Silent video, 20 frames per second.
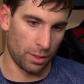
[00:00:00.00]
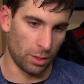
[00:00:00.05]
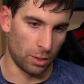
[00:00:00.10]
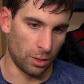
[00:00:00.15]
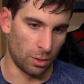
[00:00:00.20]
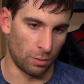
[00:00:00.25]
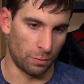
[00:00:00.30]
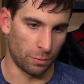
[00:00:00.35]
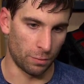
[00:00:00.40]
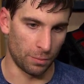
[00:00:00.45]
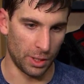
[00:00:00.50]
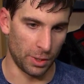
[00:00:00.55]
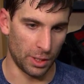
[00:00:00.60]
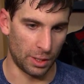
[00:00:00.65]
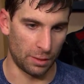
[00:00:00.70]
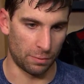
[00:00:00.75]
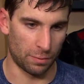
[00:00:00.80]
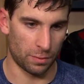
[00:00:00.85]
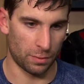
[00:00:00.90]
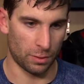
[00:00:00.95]
you know, for me,
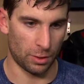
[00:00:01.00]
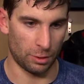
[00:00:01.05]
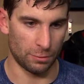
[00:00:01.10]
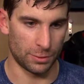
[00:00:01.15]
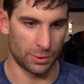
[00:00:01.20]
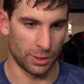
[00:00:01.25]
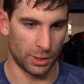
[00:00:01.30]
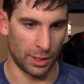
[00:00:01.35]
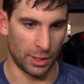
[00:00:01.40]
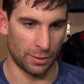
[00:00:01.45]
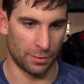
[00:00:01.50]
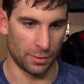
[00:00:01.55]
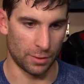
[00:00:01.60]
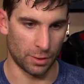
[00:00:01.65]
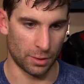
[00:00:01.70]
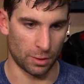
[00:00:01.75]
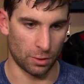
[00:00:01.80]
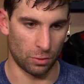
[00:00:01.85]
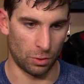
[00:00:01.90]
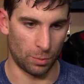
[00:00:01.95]
I've obviously had
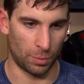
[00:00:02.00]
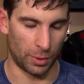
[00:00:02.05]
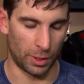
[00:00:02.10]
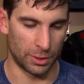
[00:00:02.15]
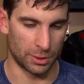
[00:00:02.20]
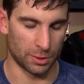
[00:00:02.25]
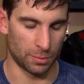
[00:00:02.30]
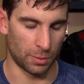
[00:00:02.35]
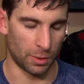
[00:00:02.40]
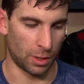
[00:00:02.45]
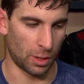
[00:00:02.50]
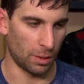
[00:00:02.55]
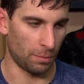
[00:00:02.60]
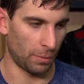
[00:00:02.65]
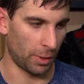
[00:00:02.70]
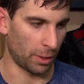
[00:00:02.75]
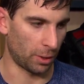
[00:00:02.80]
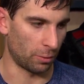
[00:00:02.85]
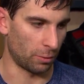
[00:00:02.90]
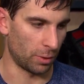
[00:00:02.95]
to go up against them a lot
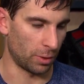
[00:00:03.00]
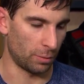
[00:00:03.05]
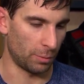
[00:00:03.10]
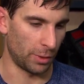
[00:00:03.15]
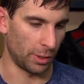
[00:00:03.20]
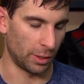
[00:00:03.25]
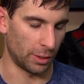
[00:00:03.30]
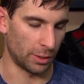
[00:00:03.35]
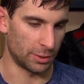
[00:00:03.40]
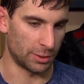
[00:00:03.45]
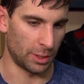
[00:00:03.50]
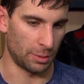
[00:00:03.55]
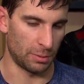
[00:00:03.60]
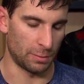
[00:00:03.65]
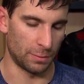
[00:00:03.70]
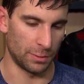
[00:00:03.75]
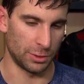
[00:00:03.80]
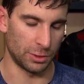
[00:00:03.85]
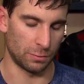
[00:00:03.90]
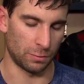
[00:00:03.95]
in my career, being in the same
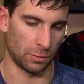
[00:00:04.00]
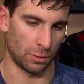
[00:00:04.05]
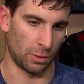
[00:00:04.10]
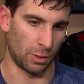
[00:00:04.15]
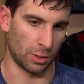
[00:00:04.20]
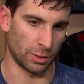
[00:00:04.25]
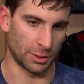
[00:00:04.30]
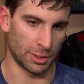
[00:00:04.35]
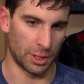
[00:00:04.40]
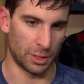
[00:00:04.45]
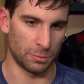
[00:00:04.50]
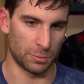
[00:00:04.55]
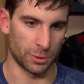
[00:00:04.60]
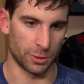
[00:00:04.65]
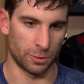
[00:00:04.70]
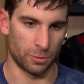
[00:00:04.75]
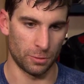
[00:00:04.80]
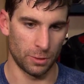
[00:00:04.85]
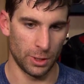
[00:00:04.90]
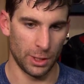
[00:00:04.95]
division for a long time.
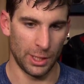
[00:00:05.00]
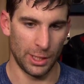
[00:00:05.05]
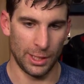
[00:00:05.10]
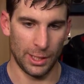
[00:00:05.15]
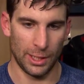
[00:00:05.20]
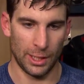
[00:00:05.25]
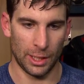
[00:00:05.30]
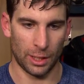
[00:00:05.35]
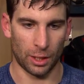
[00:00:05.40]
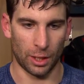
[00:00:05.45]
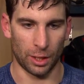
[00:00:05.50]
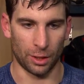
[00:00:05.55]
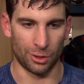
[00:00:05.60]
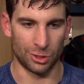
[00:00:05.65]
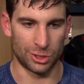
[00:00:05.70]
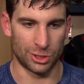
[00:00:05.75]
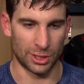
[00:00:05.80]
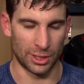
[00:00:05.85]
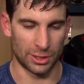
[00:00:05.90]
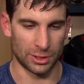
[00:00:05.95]
So got a
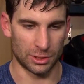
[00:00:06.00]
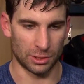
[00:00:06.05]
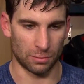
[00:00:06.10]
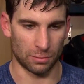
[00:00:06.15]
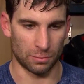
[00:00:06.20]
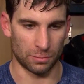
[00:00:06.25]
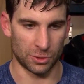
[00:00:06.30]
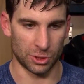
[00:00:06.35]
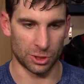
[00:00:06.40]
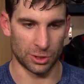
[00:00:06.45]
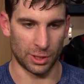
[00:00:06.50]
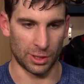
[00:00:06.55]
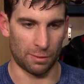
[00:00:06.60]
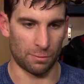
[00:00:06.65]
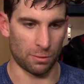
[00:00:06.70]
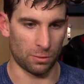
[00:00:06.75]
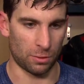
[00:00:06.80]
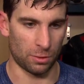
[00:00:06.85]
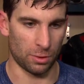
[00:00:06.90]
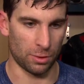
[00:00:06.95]
good sense of just the
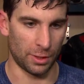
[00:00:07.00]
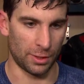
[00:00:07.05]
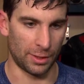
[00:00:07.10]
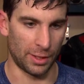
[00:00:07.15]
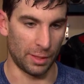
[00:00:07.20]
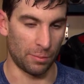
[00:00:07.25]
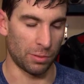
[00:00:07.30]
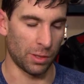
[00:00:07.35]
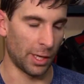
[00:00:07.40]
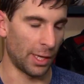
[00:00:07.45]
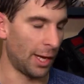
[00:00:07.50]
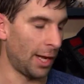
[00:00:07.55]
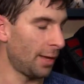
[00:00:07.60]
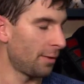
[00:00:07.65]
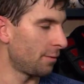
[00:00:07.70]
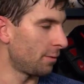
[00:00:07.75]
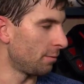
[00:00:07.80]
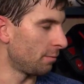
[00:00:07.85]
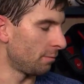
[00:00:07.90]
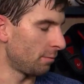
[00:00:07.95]
level that they play
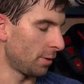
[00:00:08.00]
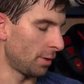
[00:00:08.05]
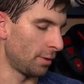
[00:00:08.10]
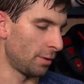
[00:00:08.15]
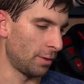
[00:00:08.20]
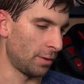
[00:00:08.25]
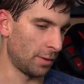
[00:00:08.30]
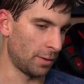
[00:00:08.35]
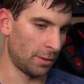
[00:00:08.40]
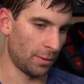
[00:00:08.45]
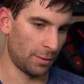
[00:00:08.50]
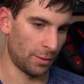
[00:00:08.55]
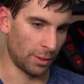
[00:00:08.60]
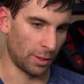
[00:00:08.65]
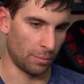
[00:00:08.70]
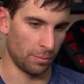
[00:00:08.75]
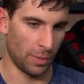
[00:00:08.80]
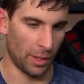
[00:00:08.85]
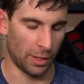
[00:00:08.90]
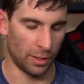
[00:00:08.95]
at and, and uh, the
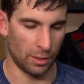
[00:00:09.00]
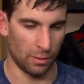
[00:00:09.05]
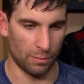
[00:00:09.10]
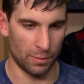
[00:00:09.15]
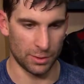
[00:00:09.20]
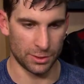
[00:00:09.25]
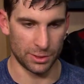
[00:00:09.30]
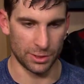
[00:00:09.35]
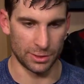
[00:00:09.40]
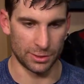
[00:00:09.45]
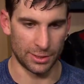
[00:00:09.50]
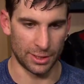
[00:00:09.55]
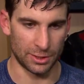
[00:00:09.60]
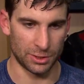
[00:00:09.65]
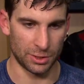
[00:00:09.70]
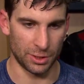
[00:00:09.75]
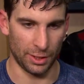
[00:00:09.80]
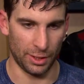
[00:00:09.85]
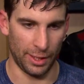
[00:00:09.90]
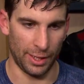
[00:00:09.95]
competitiveness, the
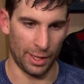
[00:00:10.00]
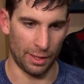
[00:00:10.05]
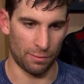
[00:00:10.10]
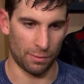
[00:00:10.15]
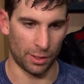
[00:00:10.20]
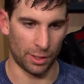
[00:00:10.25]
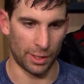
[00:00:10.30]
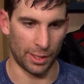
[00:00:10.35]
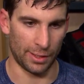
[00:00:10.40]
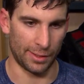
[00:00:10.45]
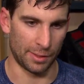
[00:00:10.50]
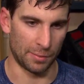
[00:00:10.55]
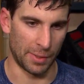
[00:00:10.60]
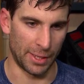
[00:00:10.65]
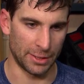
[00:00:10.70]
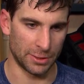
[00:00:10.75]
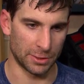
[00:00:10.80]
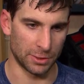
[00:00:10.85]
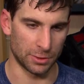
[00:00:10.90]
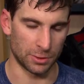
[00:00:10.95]
intensity they have on a nightly
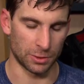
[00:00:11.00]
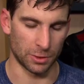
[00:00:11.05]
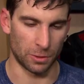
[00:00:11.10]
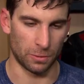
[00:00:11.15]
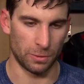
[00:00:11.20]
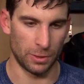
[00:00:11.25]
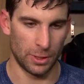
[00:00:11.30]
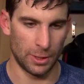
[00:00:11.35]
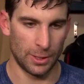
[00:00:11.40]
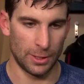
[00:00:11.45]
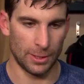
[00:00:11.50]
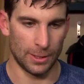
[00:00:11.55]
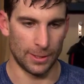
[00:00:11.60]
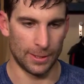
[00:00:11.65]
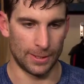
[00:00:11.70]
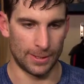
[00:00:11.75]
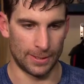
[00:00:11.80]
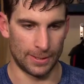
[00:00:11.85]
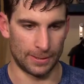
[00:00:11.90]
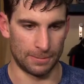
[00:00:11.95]
basis. So
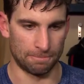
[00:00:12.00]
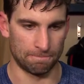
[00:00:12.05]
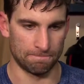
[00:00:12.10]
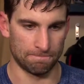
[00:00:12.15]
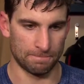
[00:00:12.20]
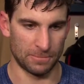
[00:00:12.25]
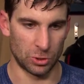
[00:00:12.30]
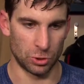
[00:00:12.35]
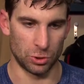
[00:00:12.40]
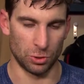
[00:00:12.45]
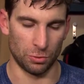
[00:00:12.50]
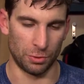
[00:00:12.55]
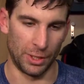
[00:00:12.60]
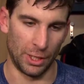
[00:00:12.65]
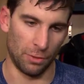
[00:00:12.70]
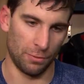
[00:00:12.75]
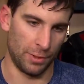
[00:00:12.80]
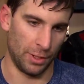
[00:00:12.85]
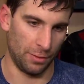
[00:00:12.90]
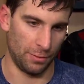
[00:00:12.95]
um, there's no
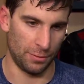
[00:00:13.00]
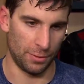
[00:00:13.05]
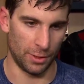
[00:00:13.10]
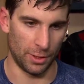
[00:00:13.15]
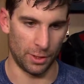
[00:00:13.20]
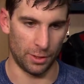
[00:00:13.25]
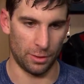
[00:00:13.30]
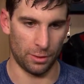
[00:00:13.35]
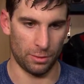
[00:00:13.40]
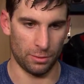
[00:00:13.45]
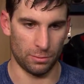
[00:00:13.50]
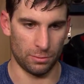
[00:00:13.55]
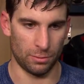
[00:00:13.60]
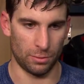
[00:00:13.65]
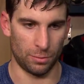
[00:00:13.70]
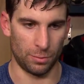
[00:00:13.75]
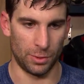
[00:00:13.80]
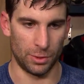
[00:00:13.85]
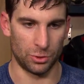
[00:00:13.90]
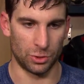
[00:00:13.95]
doubt that uh,
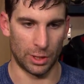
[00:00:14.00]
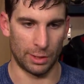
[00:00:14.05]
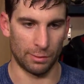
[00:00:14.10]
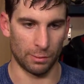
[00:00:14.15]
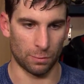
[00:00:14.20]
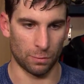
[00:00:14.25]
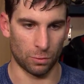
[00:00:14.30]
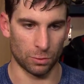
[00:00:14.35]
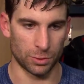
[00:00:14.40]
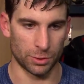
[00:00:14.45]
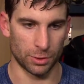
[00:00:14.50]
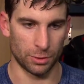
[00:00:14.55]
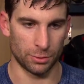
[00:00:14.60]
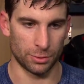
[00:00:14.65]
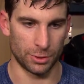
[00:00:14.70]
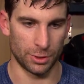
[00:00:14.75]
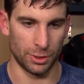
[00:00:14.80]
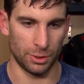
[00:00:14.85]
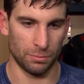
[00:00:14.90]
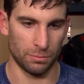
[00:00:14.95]
they'll be the driving force of
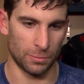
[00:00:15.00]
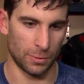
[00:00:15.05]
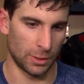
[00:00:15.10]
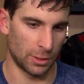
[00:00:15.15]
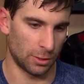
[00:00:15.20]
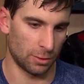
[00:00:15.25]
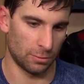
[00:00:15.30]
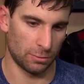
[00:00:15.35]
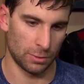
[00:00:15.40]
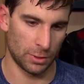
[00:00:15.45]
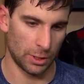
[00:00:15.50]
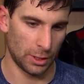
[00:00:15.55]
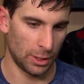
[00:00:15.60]
their team uh,